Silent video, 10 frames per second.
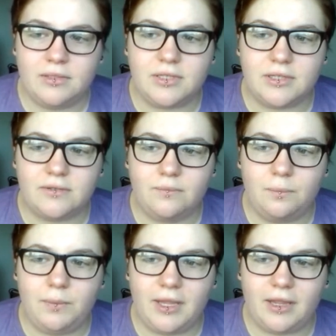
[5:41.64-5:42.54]
just
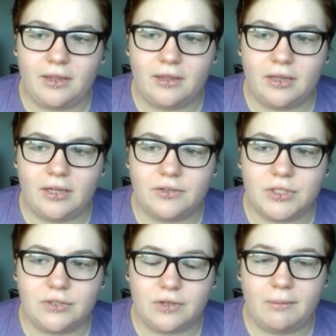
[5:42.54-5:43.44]
being
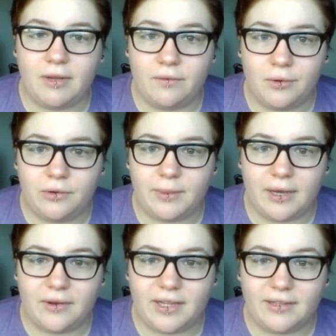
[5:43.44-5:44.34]
extremely rude
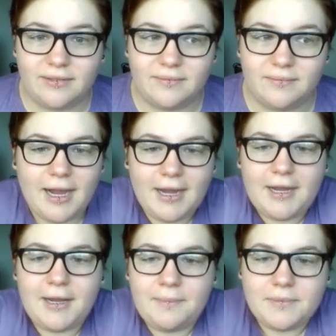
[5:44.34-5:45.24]
about
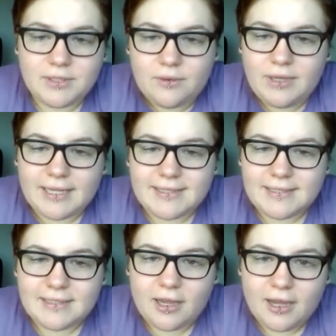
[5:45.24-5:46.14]
it. So
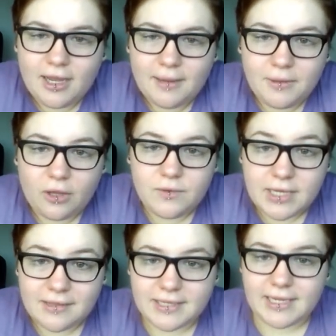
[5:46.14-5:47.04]
yes, I'm going
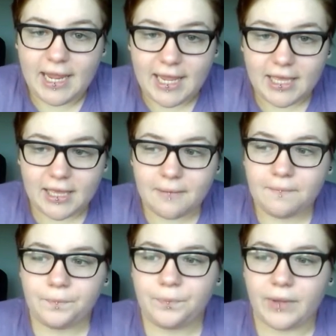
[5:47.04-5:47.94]
to end this here,
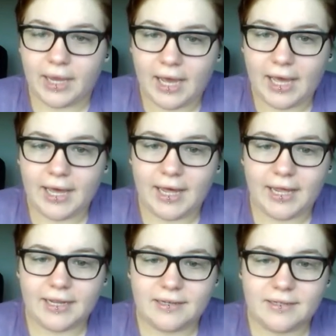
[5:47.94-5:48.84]

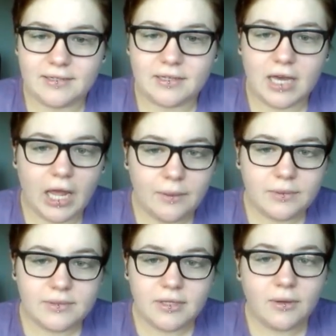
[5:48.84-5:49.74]
and I
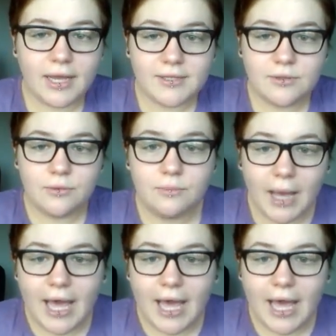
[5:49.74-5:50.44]
will see you guys soon.